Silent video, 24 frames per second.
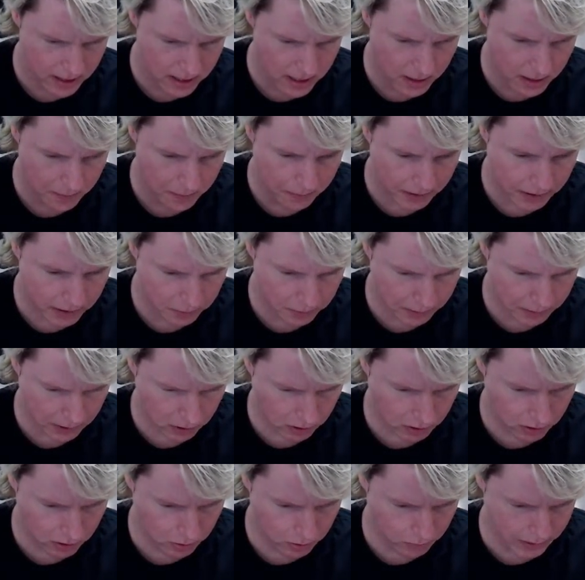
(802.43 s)
Please be
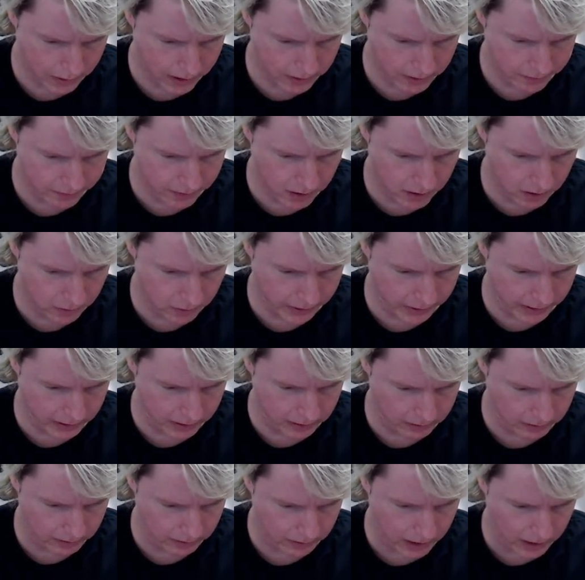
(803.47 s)
sure to read the following.
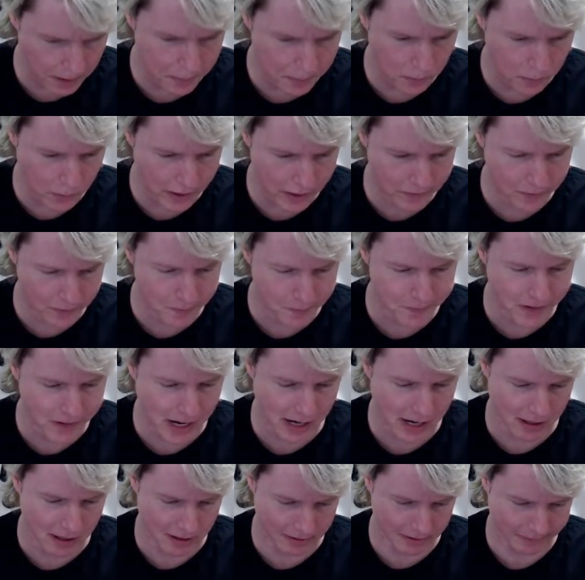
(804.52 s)
Keep away from
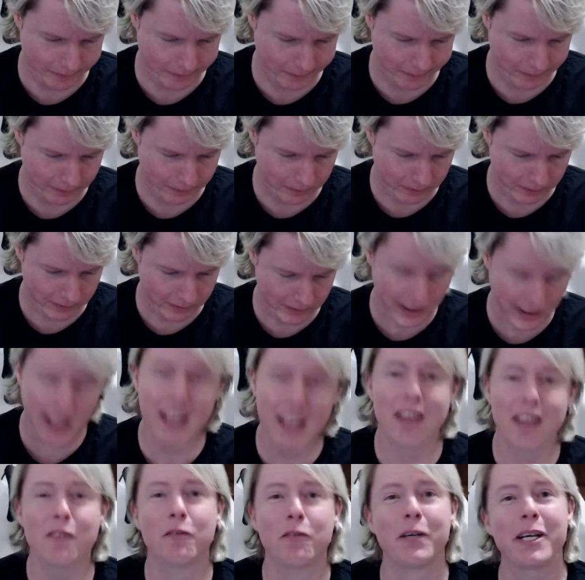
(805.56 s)
fire. I
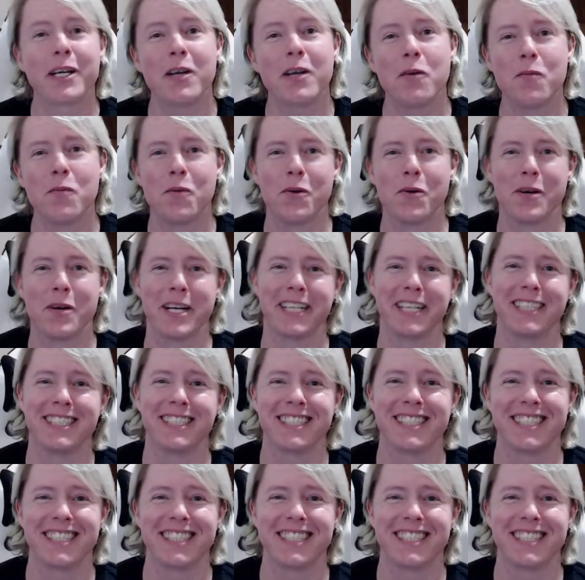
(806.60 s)
love reading warnings.